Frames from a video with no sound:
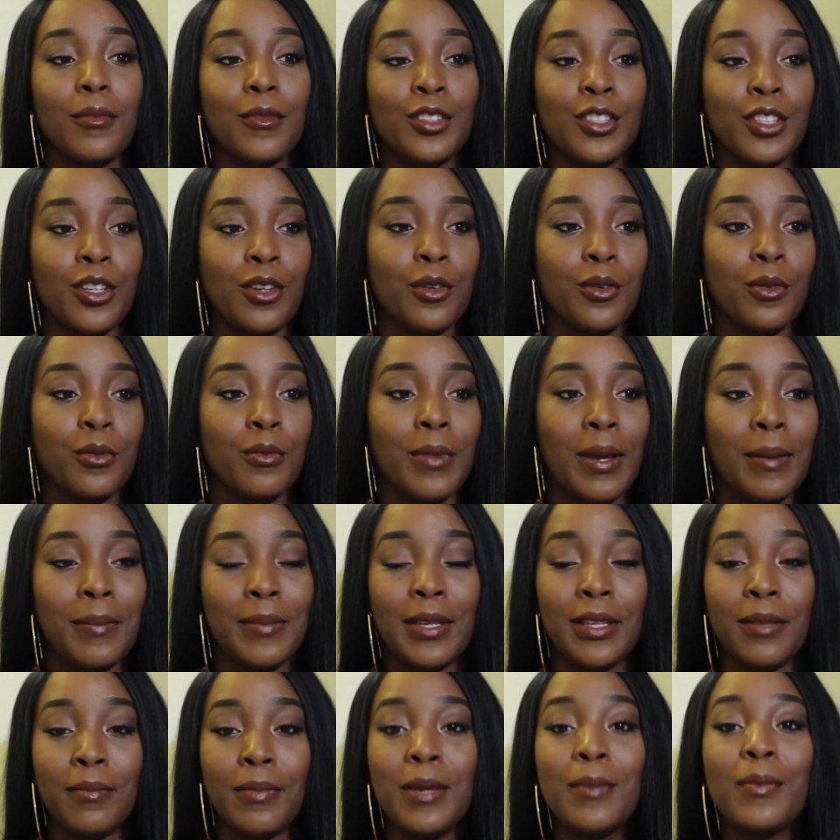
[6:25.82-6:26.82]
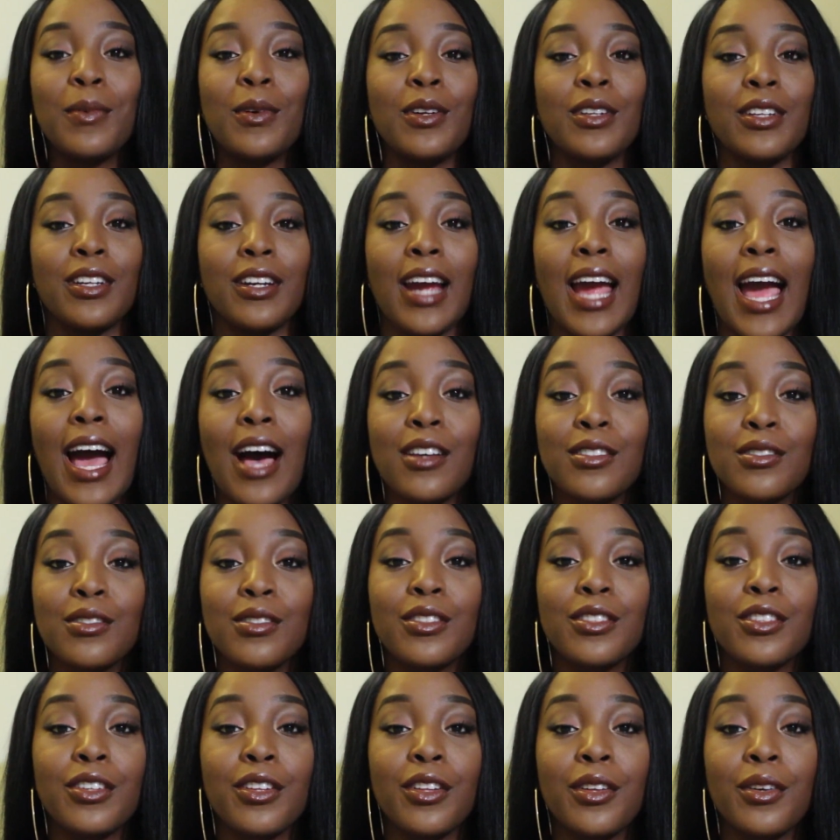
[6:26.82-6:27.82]
So maybe the people in your house
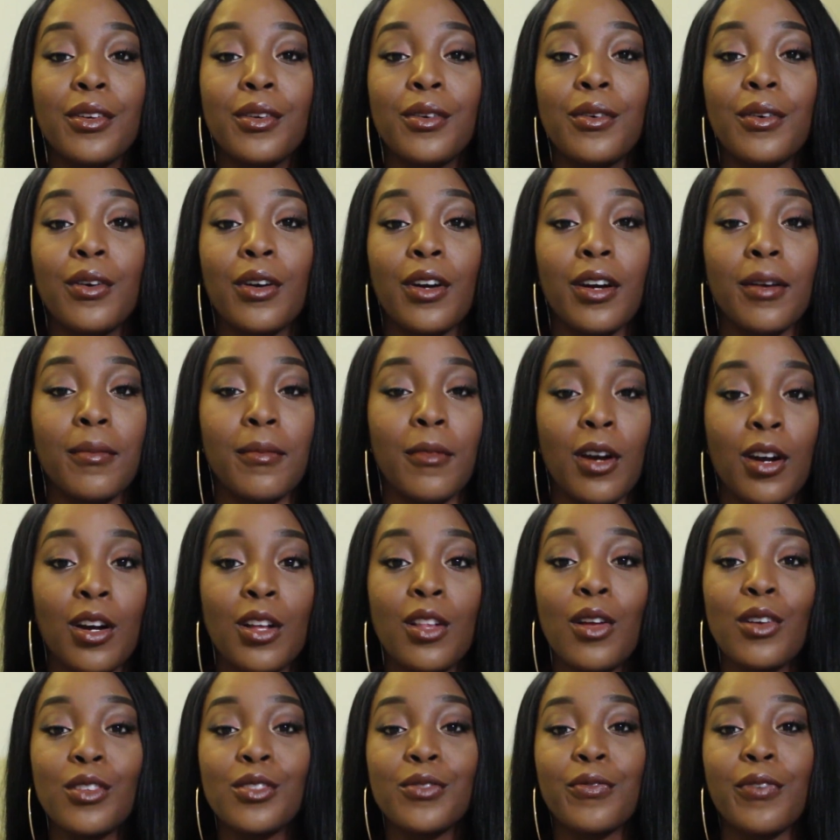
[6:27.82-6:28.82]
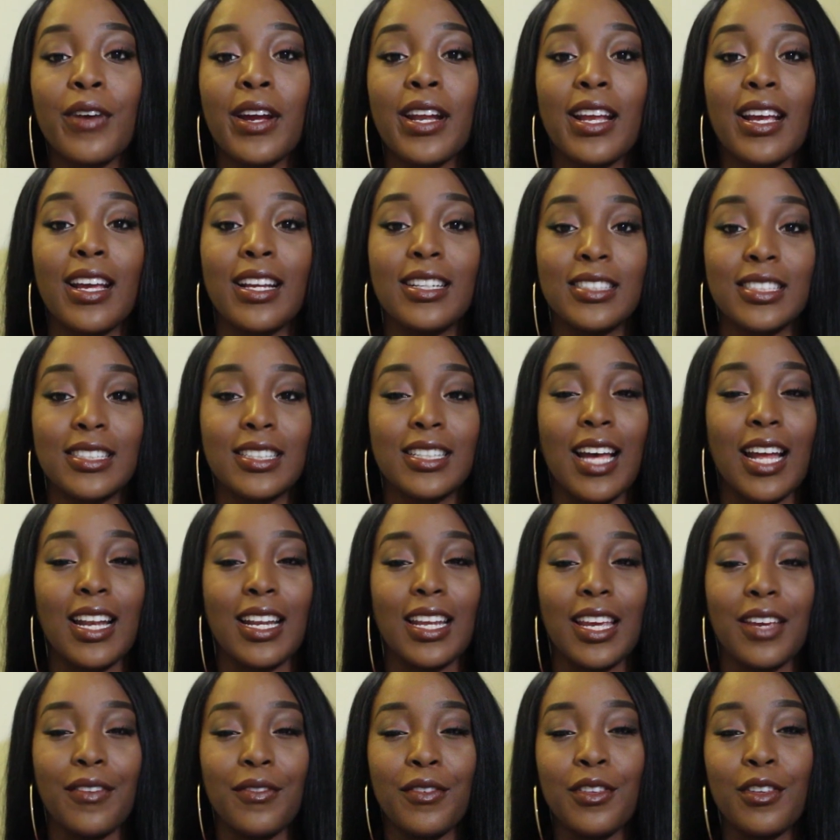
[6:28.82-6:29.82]
with you or a close friend can just
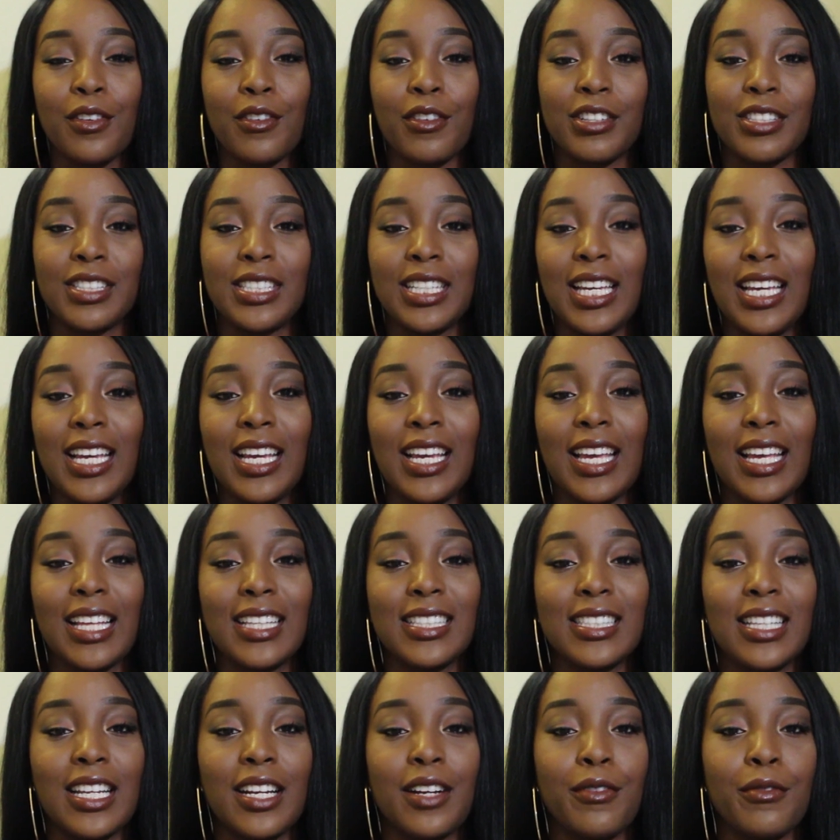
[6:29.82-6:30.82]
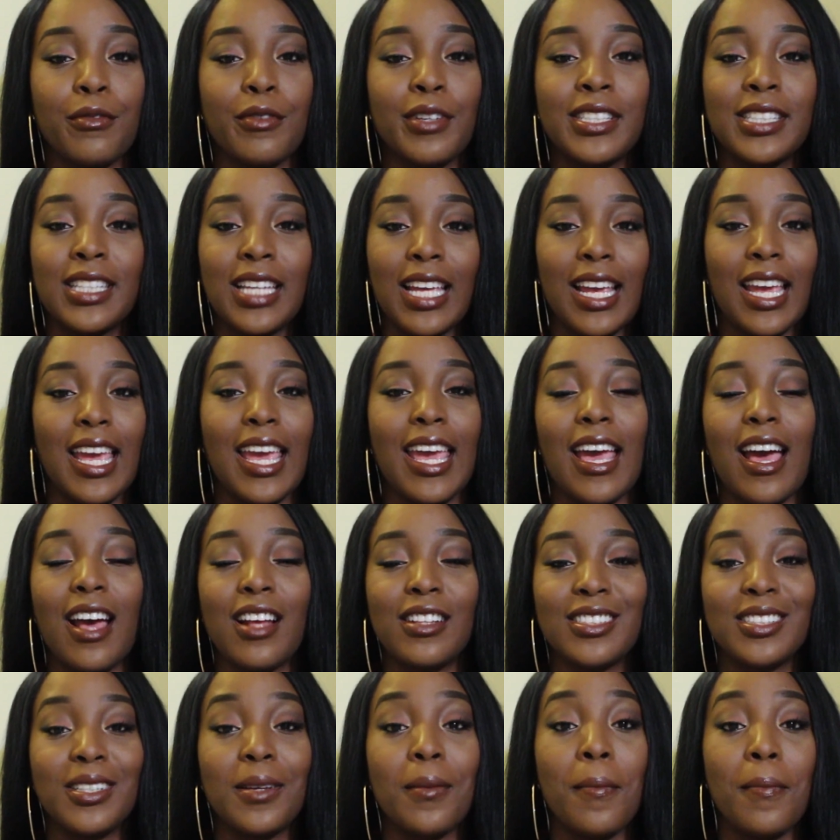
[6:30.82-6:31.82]
kind of give you the critique instead of risking it
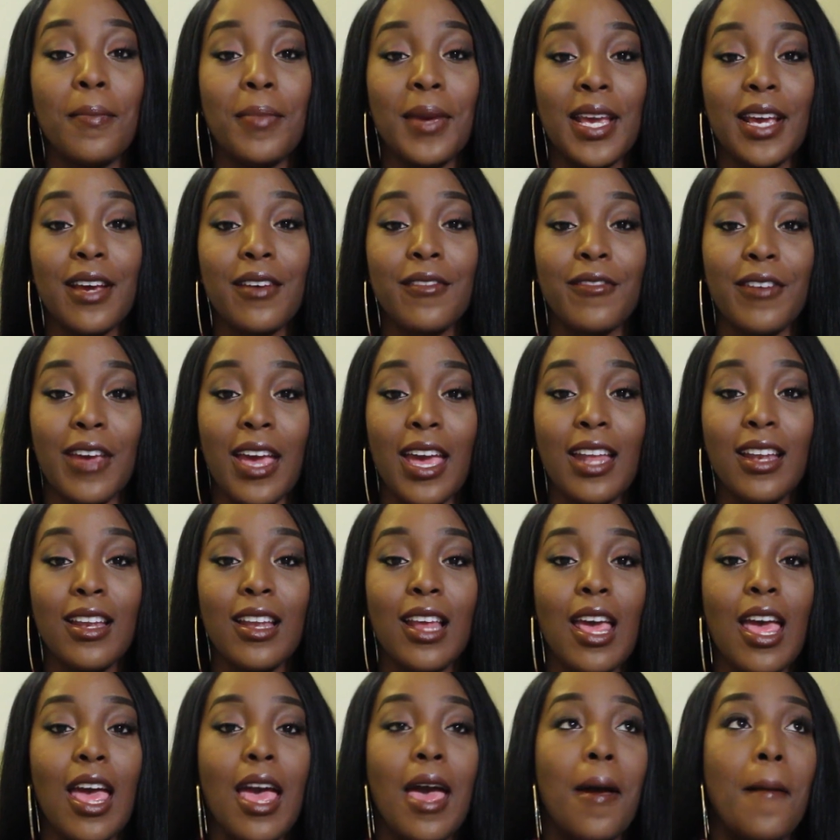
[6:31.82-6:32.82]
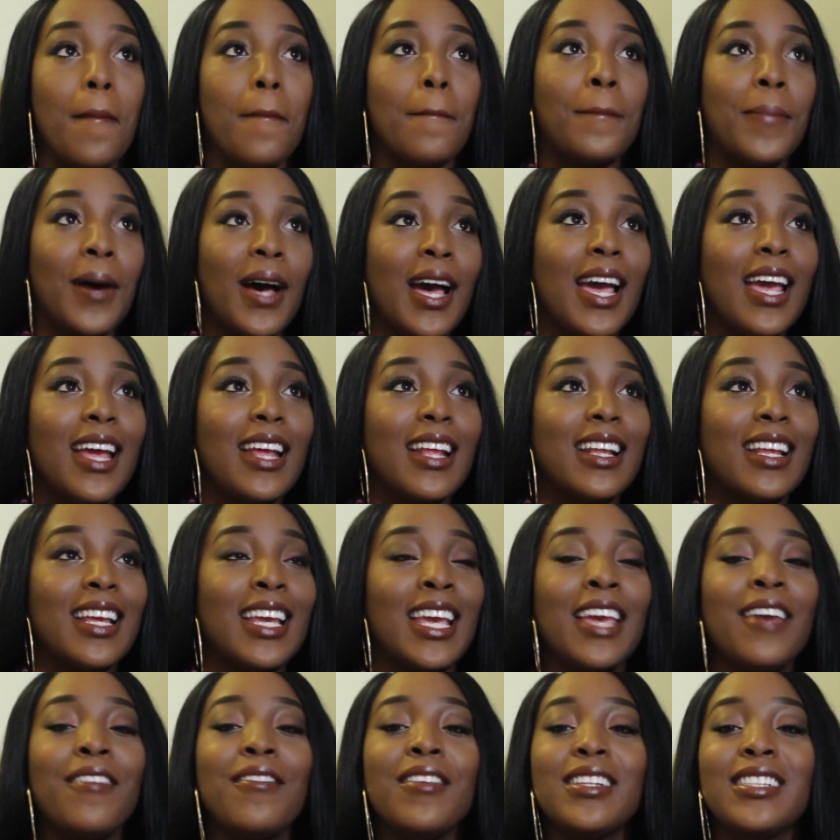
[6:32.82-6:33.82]
on some big event. But
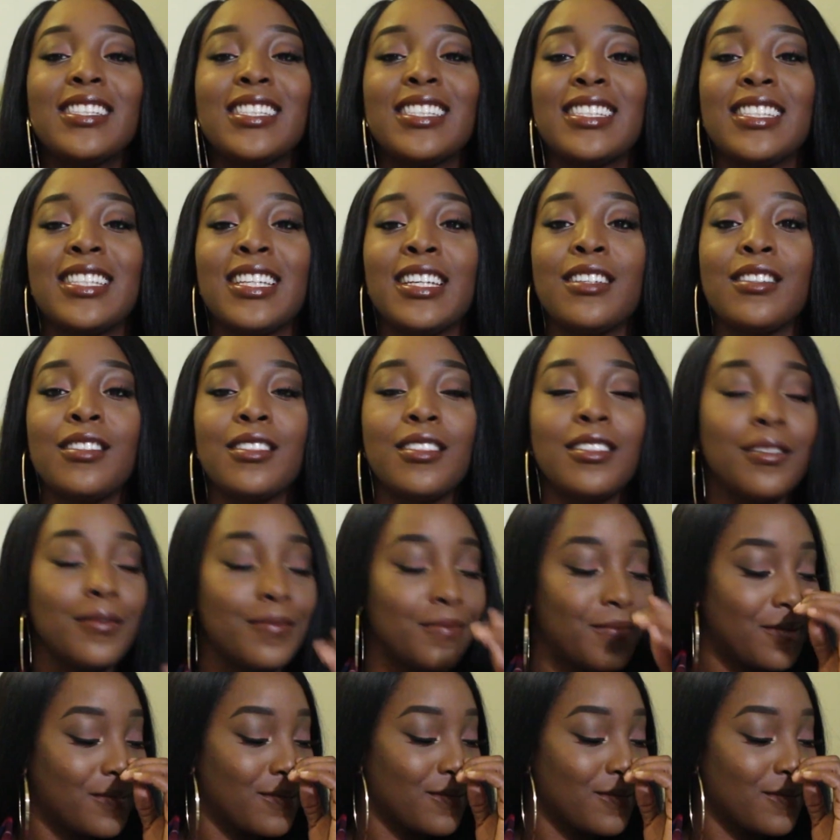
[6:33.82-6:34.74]
even still,